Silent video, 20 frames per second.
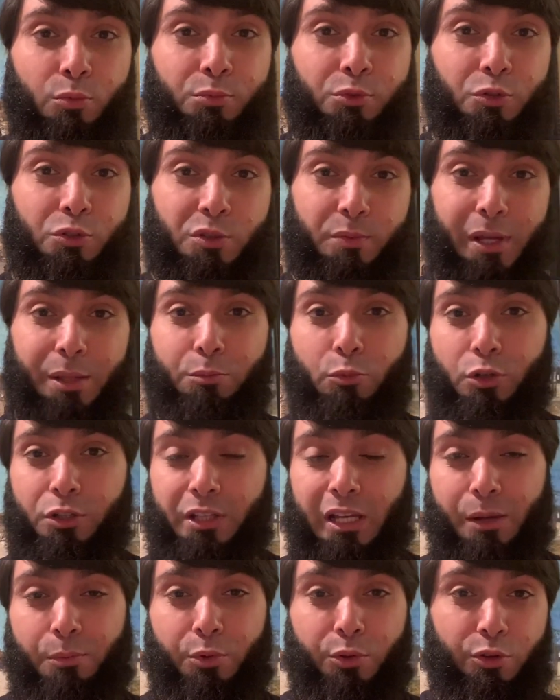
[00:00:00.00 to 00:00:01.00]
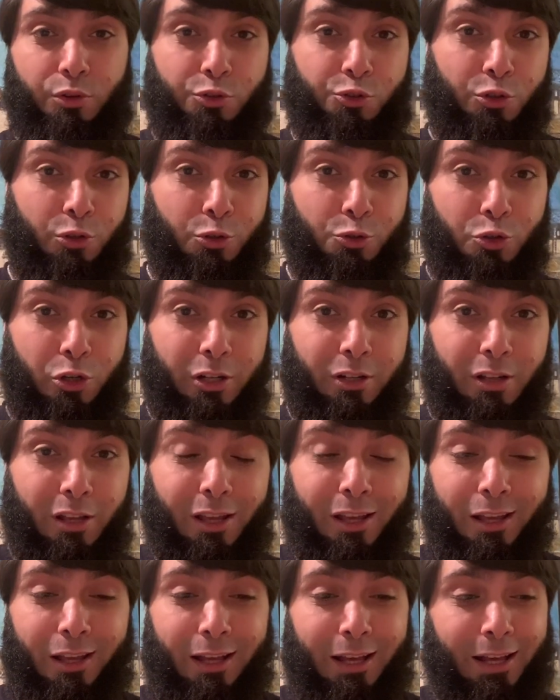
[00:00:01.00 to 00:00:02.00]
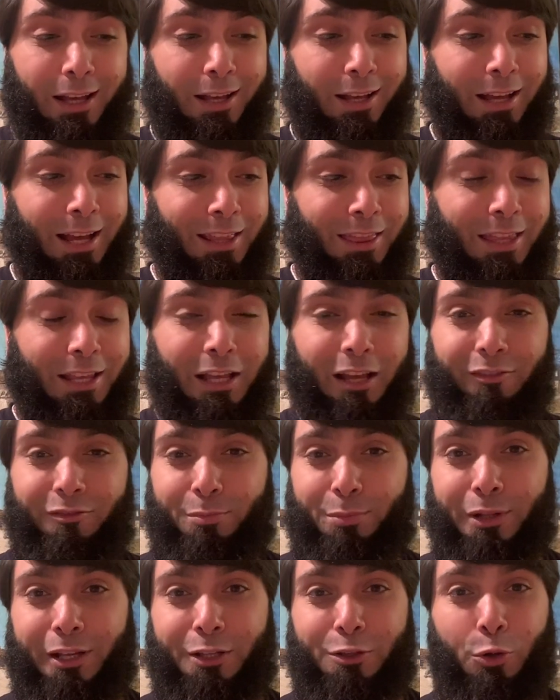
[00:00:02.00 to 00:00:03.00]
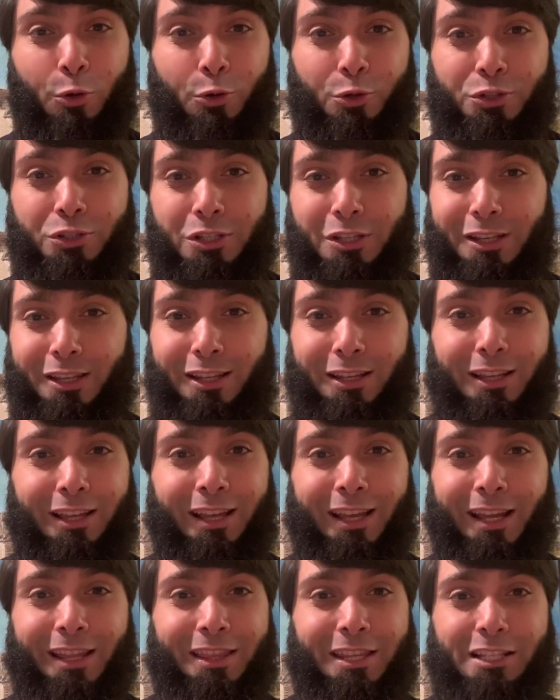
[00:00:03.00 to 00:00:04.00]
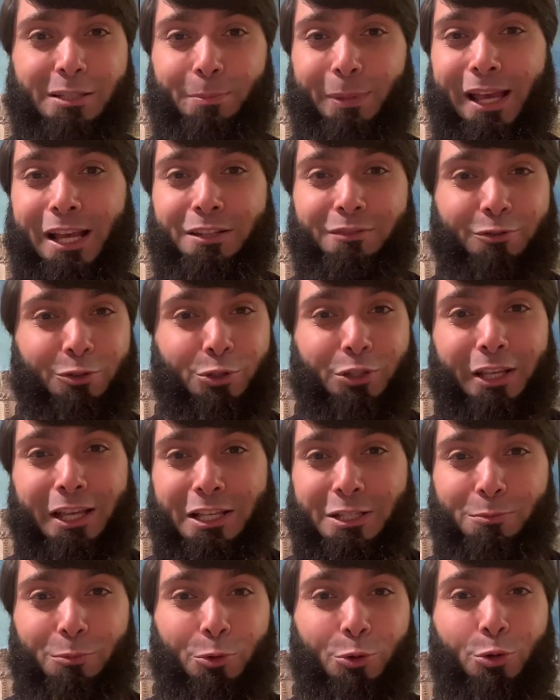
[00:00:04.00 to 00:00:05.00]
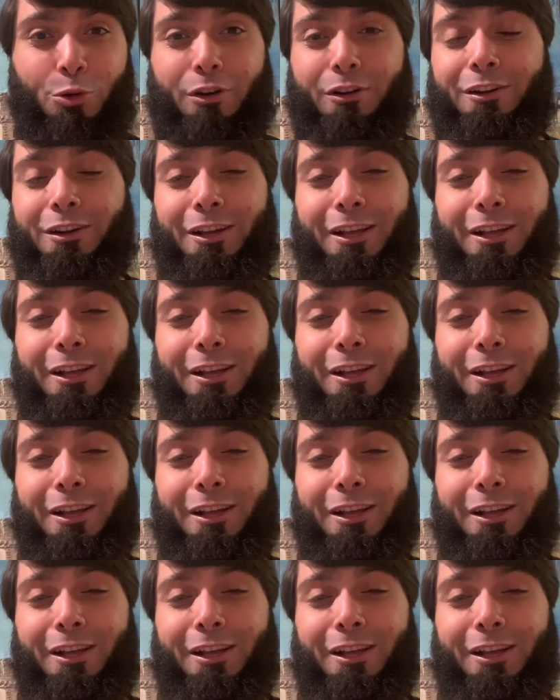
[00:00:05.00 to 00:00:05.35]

to spend more time with your children. I think I've played horsey in these past few days more